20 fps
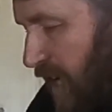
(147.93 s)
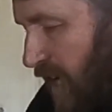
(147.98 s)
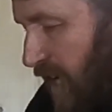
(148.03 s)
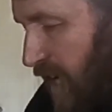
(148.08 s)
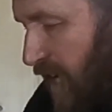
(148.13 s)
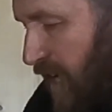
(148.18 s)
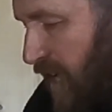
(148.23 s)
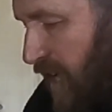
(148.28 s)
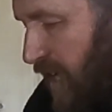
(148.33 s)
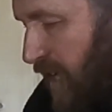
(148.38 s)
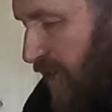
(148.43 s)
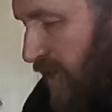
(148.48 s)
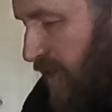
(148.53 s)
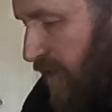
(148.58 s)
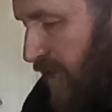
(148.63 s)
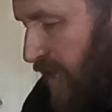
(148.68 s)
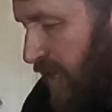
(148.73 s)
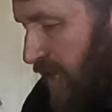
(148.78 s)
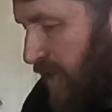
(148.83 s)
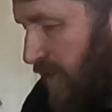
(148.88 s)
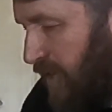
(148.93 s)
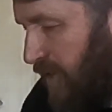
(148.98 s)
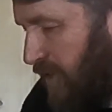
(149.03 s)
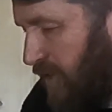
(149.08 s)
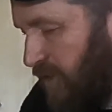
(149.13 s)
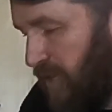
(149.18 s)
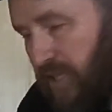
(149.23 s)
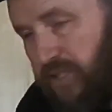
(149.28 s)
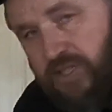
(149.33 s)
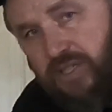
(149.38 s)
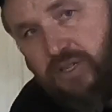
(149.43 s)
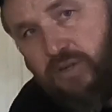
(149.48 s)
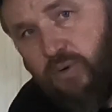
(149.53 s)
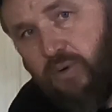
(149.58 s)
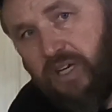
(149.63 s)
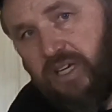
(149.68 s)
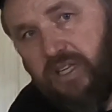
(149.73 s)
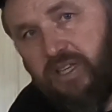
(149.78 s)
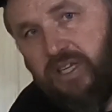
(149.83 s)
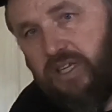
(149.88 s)
And then let's
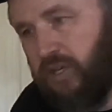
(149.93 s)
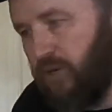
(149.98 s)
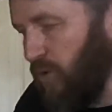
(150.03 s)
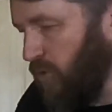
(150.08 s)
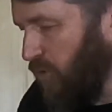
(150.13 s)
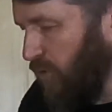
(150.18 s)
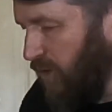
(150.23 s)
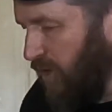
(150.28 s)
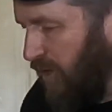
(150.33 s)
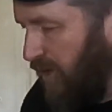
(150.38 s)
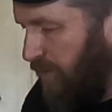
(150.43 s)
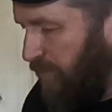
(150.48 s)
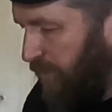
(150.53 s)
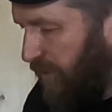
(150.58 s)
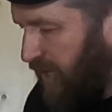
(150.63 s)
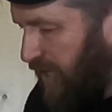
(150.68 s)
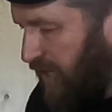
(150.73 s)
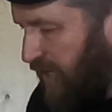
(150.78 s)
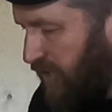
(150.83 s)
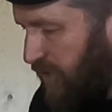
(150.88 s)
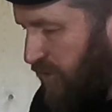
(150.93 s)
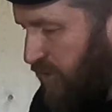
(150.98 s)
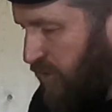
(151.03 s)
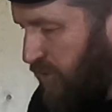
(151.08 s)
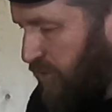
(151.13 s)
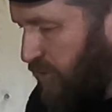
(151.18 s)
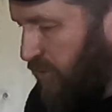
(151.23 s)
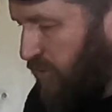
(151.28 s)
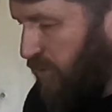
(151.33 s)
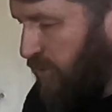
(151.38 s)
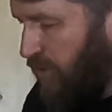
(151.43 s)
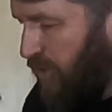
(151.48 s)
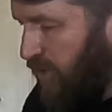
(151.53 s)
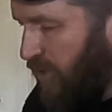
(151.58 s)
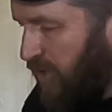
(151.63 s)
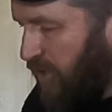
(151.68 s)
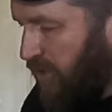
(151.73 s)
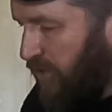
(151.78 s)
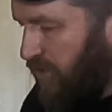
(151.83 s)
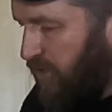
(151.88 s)
quickly go up into
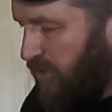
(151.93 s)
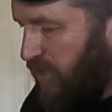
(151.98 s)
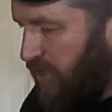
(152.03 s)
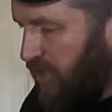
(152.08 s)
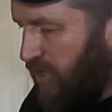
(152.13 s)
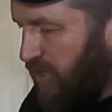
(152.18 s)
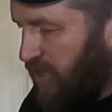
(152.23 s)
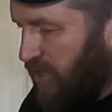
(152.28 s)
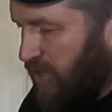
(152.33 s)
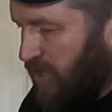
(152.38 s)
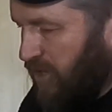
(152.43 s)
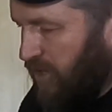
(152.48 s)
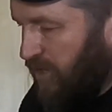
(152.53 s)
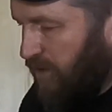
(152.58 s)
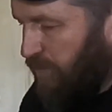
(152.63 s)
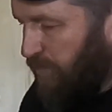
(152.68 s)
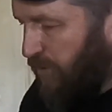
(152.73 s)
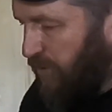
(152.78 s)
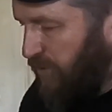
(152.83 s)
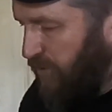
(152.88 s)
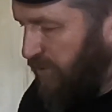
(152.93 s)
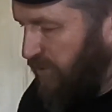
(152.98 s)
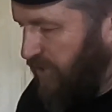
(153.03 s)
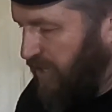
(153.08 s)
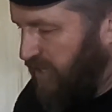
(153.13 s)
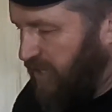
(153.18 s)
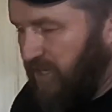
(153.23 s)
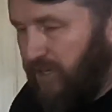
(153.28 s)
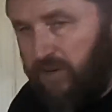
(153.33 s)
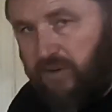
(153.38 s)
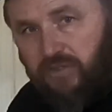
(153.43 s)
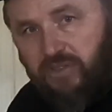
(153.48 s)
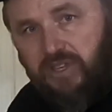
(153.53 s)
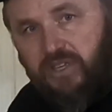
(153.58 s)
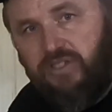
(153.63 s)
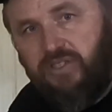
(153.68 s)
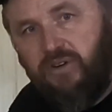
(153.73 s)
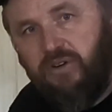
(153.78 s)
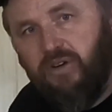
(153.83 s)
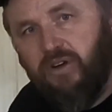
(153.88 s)
the upper unit here.
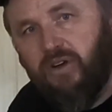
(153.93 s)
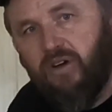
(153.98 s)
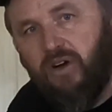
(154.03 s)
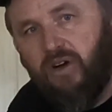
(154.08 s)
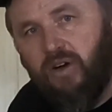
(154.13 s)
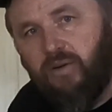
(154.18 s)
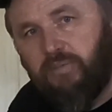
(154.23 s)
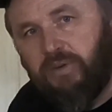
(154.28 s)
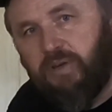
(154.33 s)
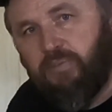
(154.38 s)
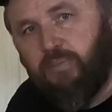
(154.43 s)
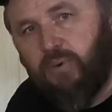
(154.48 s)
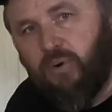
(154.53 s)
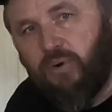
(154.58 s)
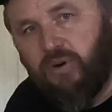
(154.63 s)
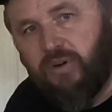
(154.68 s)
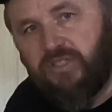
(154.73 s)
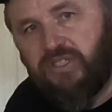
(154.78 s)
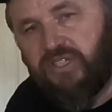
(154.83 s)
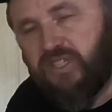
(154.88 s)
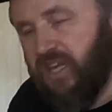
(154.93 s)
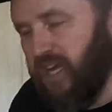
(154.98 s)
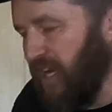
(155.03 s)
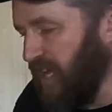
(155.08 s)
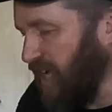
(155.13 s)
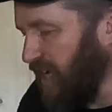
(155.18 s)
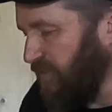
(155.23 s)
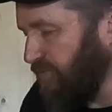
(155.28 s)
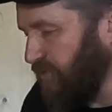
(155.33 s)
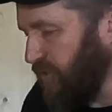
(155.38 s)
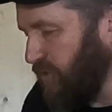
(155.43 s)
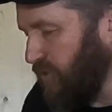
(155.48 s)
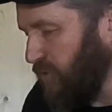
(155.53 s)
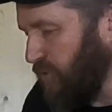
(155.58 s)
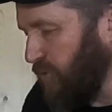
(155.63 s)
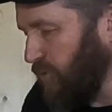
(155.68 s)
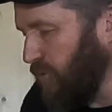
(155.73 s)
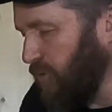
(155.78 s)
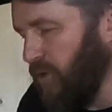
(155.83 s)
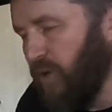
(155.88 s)
These are going to all be ports that have to
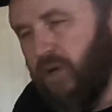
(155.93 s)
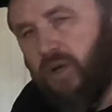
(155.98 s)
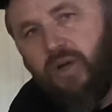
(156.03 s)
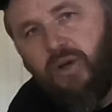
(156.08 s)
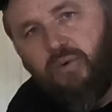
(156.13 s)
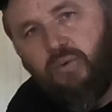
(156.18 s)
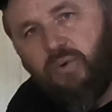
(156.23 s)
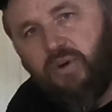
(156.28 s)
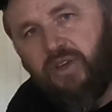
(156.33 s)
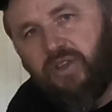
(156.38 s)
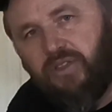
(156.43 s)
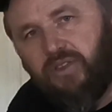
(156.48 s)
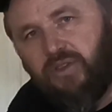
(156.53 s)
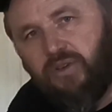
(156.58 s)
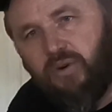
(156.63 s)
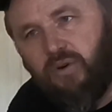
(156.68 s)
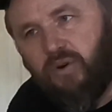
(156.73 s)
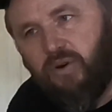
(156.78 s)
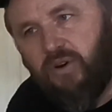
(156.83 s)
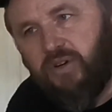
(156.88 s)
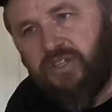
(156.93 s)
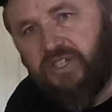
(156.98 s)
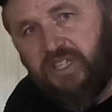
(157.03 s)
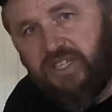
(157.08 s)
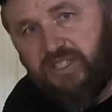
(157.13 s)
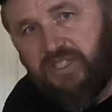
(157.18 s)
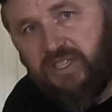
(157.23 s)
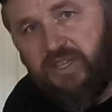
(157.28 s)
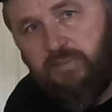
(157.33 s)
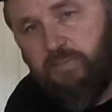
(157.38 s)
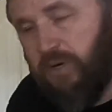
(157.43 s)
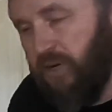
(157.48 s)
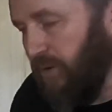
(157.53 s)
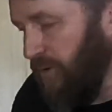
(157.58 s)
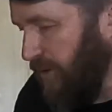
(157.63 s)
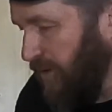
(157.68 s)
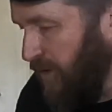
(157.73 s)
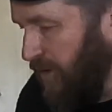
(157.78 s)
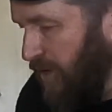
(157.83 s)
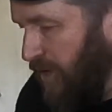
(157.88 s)
do with your DC
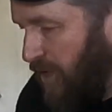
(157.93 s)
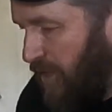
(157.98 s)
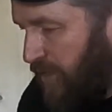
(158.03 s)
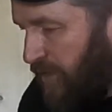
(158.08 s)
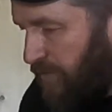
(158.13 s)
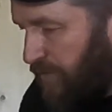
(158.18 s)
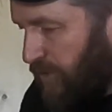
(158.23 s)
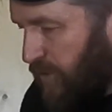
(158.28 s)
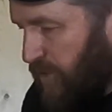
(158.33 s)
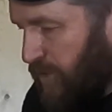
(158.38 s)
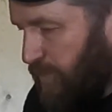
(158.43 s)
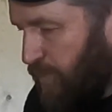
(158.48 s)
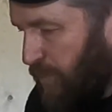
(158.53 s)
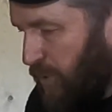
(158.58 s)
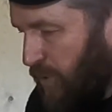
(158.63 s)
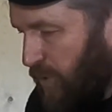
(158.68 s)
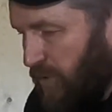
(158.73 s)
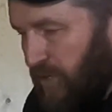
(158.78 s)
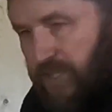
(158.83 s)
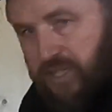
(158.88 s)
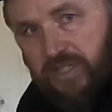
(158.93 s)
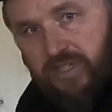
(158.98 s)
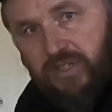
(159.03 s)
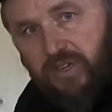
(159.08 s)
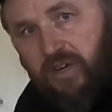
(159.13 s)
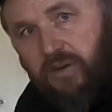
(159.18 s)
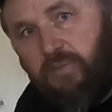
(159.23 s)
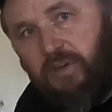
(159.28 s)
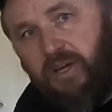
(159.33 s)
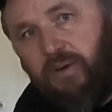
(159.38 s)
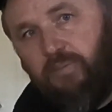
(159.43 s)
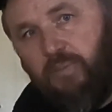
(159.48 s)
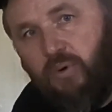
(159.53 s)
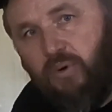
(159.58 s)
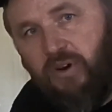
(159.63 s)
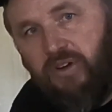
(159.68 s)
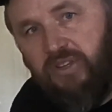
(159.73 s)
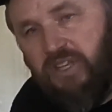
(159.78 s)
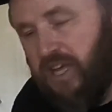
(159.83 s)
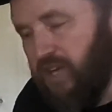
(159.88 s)
power. The first port is going to be a
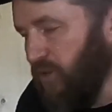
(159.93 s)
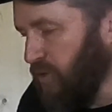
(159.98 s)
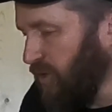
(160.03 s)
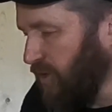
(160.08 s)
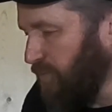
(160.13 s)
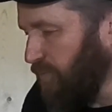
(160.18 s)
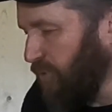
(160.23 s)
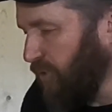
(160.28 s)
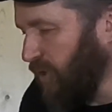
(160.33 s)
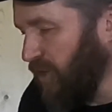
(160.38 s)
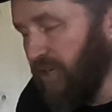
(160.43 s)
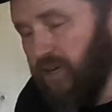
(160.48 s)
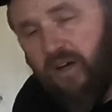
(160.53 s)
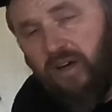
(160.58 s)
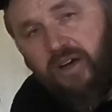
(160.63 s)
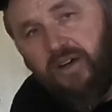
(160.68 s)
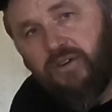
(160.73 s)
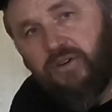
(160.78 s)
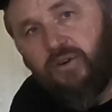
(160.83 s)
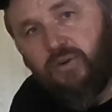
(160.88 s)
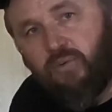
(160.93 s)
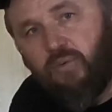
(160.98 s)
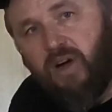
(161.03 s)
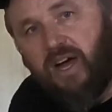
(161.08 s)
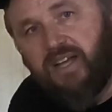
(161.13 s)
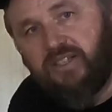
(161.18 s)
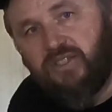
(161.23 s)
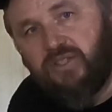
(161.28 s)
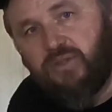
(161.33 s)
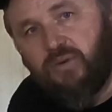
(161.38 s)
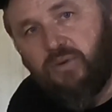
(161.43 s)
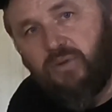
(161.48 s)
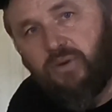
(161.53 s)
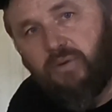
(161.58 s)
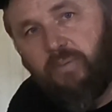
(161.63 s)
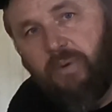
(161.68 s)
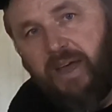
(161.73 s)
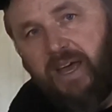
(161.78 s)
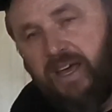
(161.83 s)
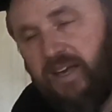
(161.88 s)
port that you can plug a 100-watt
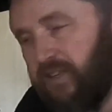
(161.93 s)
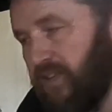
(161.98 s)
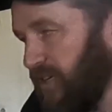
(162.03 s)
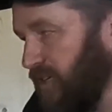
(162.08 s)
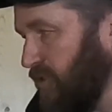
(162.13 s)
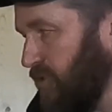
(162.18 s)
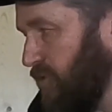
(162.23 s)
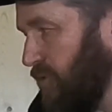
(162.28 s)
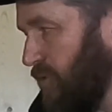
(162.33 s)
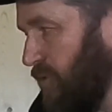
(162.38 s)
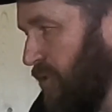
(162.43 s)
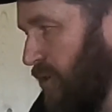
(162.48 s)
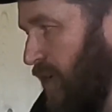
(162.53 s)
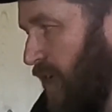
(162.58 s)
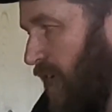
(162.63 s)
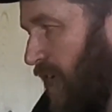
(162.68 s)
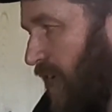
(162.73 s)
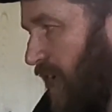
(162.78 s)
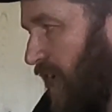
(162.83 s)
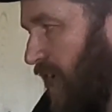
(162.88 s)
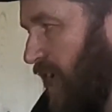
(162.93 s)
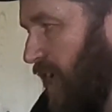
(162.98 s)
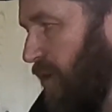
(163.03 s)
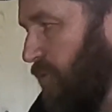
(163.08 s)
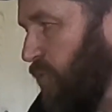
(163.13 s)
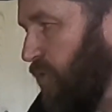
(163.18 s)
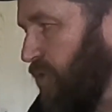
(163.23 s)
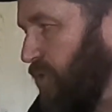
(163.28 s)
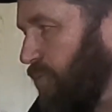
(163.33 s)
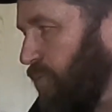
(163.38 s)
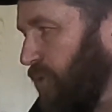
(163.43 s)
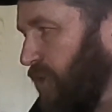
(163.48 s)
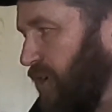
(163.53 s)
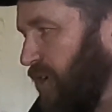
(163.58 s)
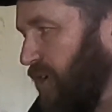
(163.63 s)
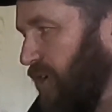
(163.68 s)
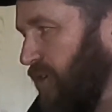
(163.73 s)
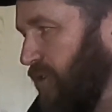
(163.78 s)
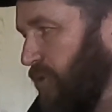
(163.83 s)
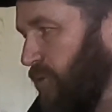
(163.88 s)
solar panel into, and when you plug
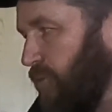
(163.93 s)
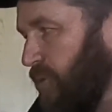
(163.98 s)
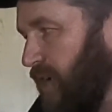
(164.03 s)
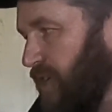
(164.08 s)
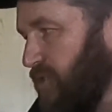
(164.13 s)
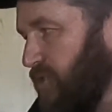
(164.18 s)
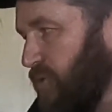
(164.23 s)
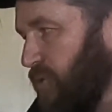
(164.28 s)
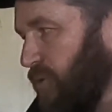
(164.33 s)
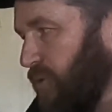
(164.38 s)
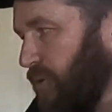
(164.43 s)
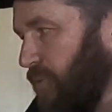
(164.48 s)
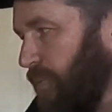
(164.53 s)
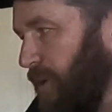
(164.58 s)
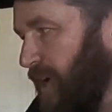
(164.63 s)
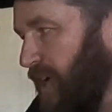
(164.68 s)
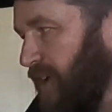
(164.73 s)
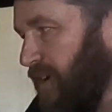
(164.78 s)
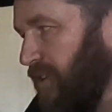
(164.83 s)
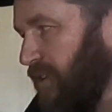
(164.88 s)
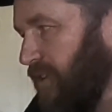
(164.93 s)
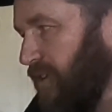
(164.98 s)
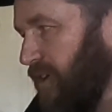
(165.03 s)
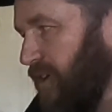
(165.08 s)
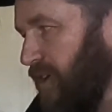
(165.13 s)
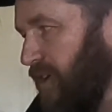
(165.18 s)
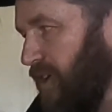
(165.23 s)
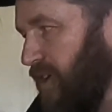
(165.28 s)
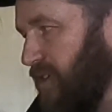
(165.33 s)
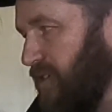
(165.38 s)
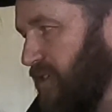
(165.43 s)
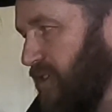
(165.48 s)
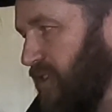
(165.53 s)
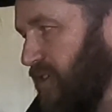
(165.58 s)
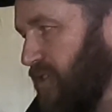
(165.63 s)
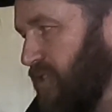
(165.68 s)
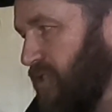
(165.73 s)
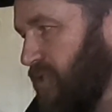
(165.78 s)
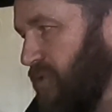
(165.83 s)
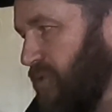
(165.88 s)
a 100-watt solar panel into
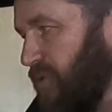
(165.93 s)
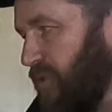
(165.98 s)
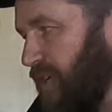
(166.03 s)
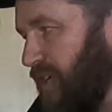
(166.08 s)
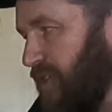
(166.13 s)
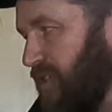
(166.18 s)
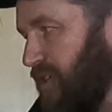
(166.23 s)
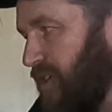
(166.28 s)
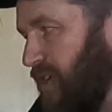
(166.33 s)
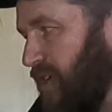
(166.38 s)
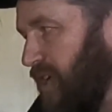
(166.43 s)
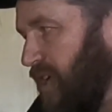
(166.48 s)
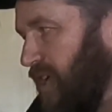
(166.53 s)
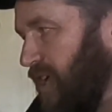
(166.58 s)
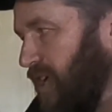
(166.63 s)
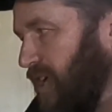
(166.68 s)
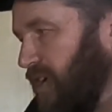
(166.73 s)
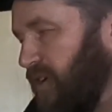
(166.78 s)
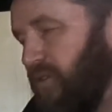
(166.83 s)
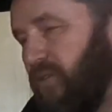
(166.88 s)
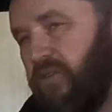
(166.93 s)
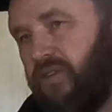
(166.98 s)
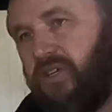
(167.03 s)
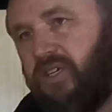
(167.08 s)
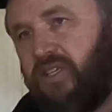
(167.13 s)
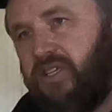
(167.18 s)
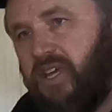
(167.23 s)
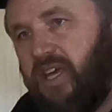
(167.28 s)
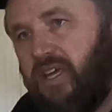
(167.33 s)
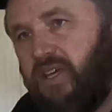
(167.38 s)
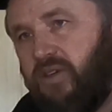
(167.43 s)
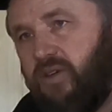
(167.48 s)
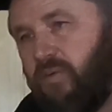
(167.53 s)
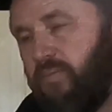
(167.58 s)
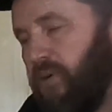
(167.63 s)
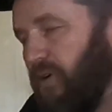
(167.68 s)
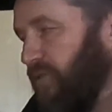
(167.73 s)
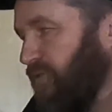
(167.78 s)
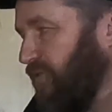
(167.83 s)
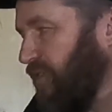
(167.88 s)
this unit, it'll only take you
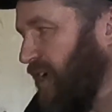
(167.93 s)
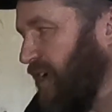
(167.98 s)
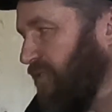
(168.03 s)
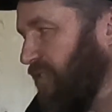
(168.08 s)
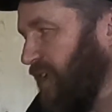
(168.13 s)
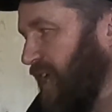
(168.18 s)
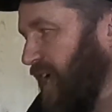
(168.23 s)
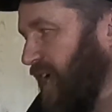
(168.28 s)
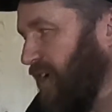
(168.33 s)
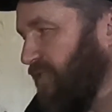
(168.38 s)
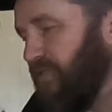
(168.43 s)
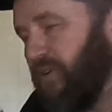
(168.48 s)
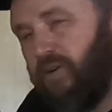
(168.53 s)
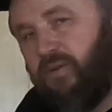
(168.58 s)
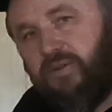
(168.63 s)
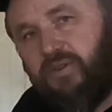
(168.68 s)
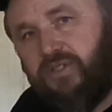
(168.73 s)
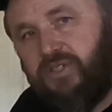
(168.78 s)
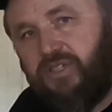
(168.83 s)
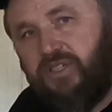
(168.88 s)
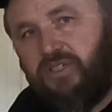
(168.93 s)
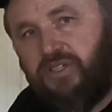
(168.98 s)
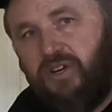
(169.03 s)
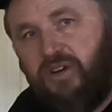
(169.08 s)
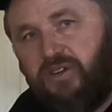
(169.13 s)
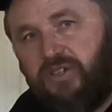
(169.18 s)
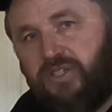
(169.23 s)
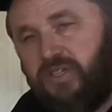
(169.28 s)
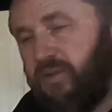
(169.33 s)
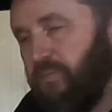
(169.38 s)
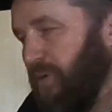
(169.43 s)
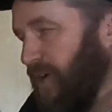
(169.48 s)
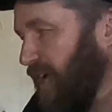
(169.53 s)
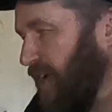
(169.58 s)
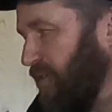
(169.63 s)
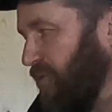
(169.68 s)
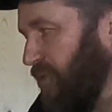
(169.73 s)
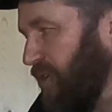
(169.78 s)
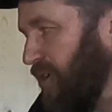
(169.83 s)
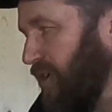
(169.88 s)
about 5.5 hours to charge the
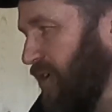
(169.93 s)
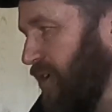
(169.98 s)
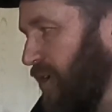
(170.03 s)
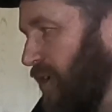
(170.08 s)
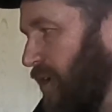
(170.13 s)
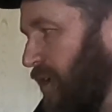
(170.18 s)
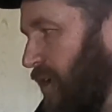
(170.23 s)
battery.